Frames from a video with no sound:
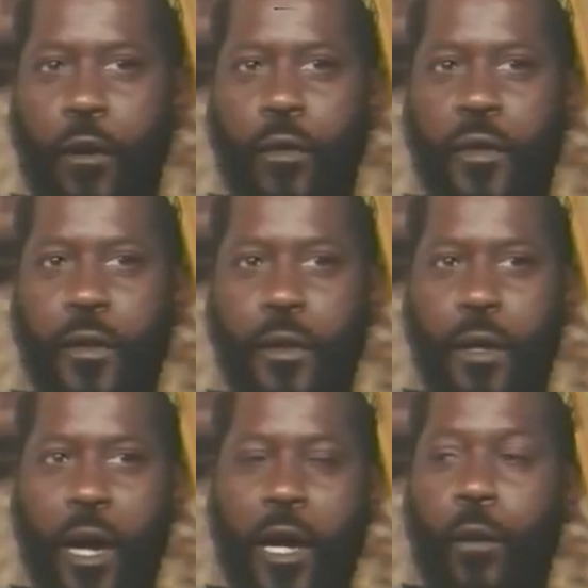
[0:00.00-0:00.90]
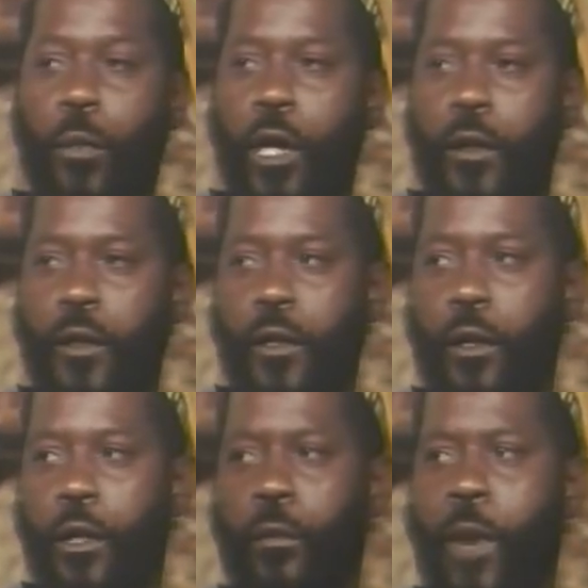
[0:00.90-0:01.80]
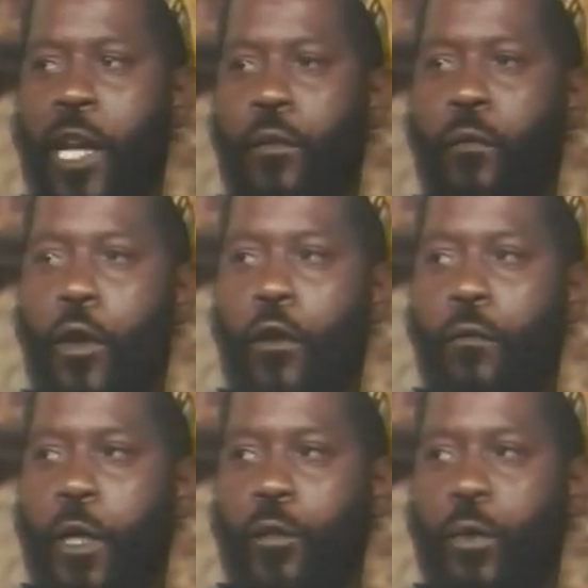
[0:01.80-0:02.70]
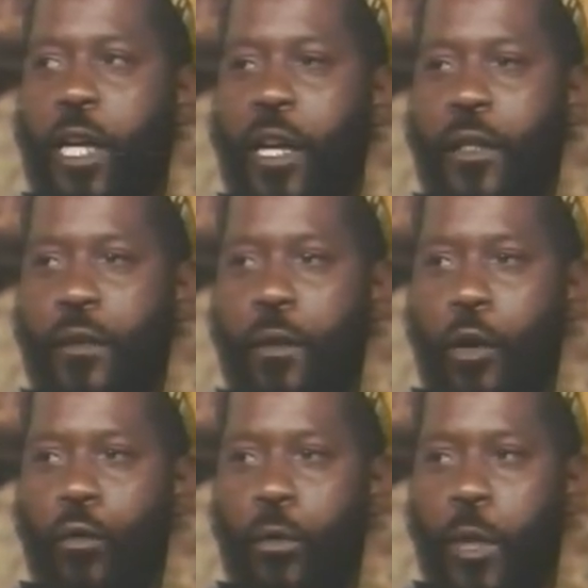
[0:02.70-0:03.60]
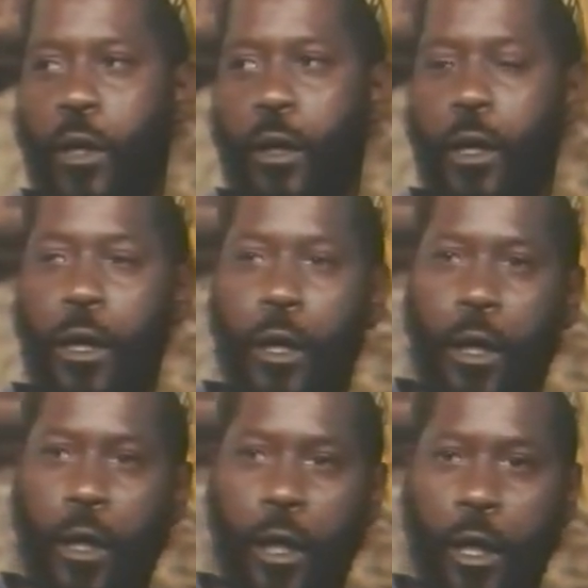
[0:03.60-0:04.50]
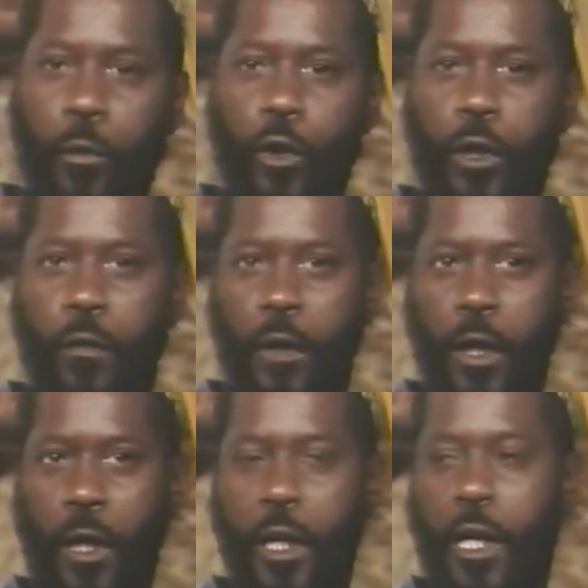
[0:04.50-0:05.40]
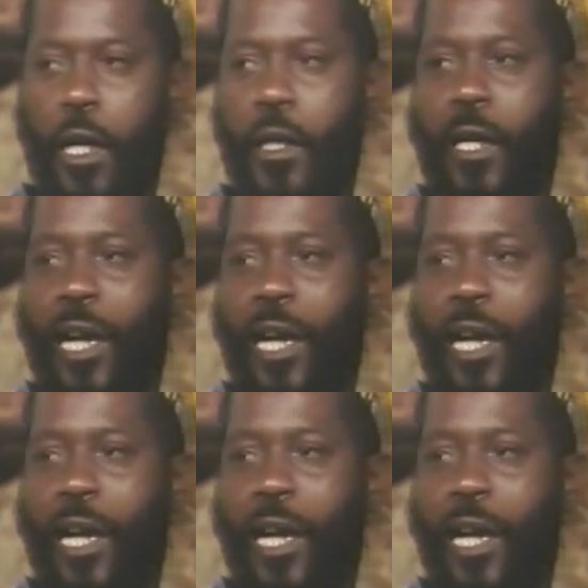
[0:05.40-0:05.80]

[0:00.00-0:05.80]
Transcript: far as I am concerned, and my involvement with the Heads of Agreement came out of a